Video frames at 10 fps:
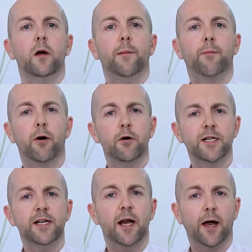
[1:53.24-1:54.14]

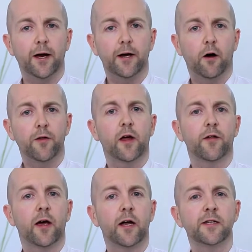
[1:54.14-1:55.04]
Protein A, on the other
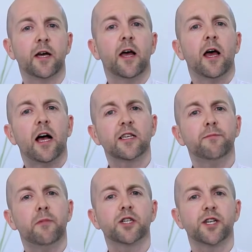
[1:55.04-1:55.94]
hand, has a
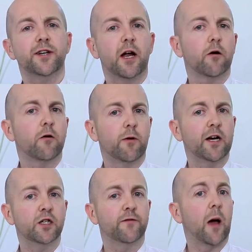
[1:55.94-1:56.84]
much narrower
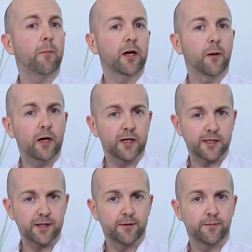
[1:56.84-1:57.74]
range of applicability.